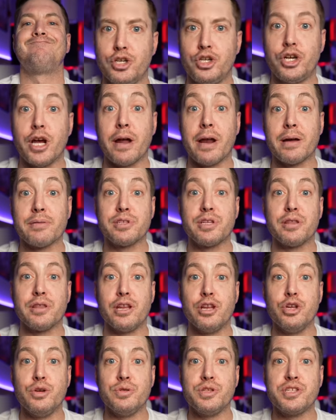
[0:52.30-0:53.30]
Shout out to the
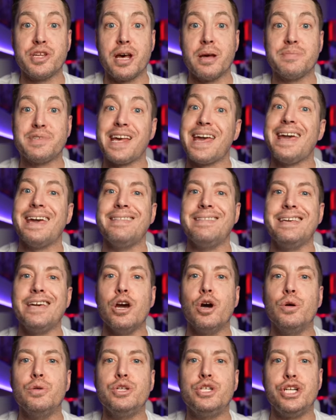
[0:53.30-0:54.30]
new subs and the
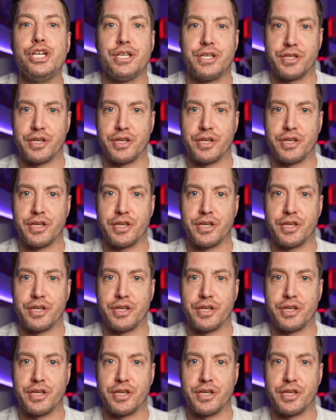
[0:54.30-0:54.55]
OG